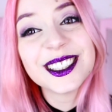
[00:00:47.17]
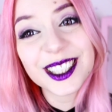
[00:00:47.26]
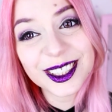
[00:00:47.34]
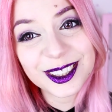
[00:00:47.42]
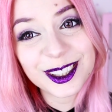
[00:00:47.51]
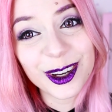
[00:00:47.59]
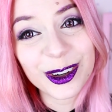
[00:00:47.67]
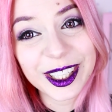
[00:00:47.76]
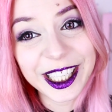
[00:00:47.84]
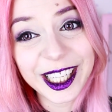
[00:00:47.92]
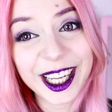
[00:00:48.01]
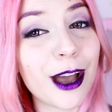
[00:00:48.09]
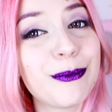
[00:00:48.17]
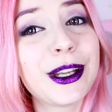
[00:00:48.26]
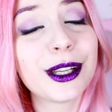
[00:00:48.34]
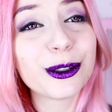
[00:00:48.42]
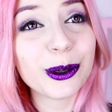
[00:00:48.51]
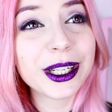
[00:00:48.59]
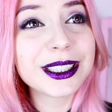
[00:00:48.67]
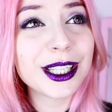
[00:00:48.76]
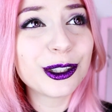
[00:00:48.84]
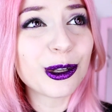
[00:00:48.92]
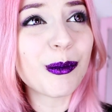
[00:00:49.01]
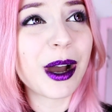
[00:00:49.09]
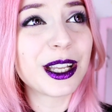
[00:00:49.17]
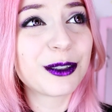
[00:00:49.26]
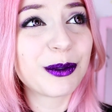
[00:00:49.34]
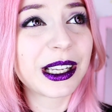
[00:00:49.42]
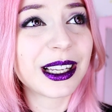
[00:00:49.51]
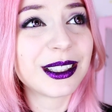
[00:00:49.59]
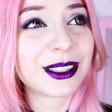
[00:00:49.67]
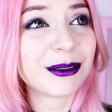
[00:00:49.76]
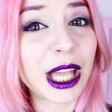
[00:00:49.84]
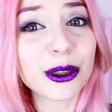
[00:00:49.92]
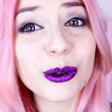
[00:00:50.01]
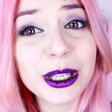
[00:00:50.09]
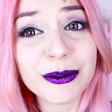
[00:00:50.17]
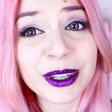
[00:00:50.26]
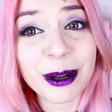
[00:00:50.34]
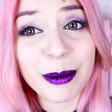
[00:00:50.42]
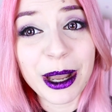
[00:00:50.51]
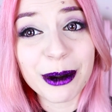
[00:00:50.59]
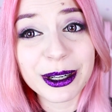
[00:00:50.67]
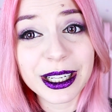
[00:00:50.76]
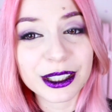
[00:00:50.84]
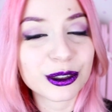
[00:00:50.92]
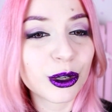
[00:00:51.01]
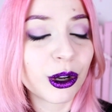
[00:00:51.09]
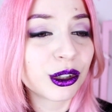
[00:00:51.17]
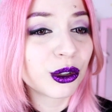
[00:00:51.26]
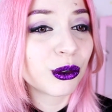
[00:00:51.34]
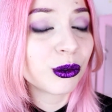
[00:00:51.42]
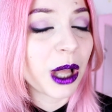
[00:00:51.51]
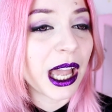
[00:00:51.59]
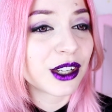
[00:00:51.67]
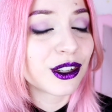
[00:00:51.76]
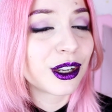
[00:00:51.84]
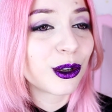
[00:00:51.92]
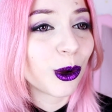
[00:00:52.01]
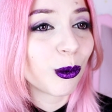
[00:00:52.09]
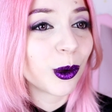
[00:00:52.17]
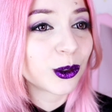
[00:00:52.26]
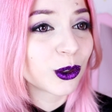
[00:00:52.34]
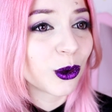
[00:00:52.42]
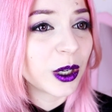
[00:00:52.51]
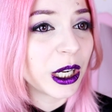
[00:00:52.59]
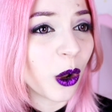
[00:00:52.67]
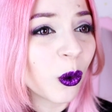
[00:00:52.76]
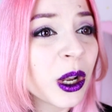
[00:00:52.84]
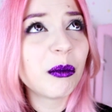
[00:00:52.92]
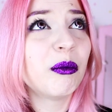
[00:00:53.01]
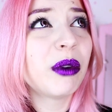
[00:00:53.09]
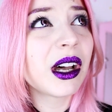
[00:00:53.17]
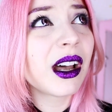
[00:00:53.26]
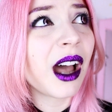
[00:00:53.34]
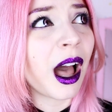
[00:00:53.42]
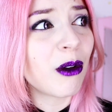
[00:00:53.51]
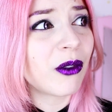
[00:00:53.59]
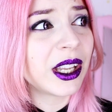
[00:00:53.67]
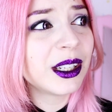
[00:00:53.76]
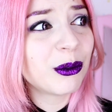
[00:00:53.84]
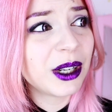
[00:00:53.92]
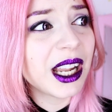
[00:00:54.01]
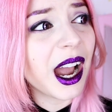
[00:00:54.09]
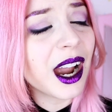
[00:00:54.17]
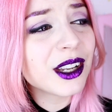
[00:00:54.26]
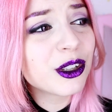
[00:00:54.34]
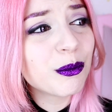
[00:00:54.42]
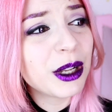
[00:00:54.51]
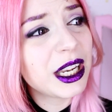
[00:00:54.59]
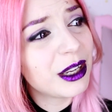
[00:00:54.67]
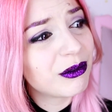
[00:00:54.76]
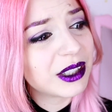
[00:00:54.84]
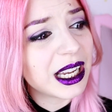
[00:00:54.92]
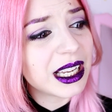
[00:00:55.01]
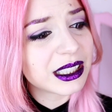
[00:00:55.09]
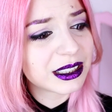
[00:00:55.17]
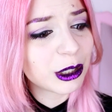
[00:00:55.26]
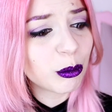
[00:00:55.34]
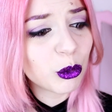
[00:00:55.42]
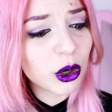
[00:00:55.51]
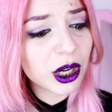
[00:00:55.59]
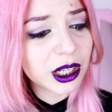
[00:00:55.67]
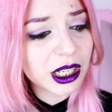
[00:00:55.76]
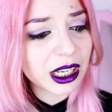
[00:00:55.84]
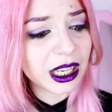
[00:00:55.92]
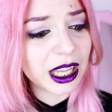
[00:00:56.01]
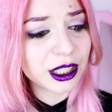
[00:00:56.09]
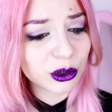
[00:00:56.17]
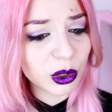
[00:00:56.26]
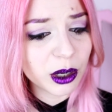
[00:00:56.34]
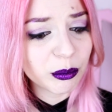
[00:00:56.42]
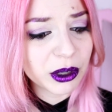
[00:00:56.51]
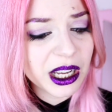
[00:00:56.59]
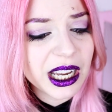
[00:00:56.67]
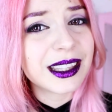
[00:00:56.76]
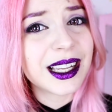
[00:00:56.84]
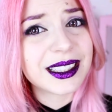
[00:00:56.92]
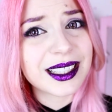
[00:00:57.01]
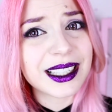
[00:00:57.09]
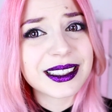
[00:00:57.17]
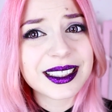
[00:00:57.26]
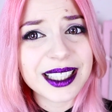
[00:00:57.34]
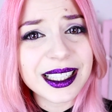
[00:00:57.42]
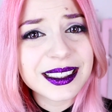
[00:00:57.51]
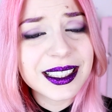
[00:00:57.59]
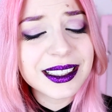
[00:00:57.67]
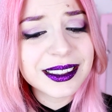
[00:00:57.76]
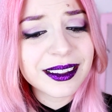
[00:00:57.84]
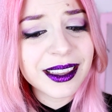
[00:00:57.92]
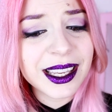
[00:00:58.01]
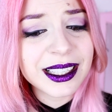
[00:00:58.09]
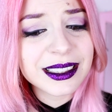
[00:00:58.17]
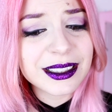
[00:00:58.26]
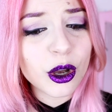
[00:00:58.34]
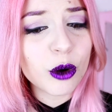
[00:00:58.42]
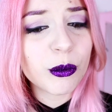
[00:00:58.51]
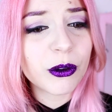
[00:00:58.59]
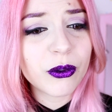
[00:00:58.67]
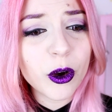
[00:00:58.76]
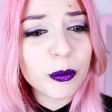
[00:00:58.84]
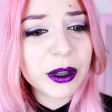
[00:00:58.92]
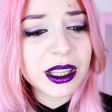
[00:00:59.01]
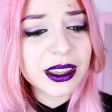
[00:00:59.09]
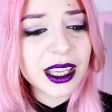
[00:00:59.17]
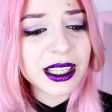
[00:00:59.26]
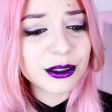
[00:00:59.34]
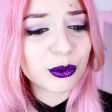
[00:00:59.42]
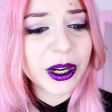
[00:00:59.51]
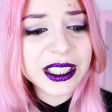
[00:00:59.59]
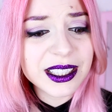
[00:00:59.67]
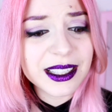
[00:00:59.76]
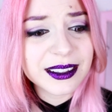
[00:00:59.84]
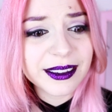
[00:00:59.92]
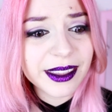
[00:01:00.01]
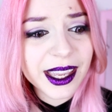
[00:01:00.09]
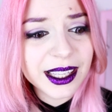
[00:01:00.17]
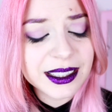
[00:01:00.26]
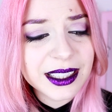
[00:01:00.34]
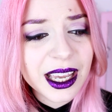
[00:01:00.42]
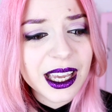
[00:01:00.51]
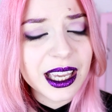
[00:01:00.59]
Just joking. I mean, I don't want to say too much because I don't live in America, so I don't actually know what's going on. But I find it really hard to believe that someone like Trump that said sexist things, homophobic things, racist things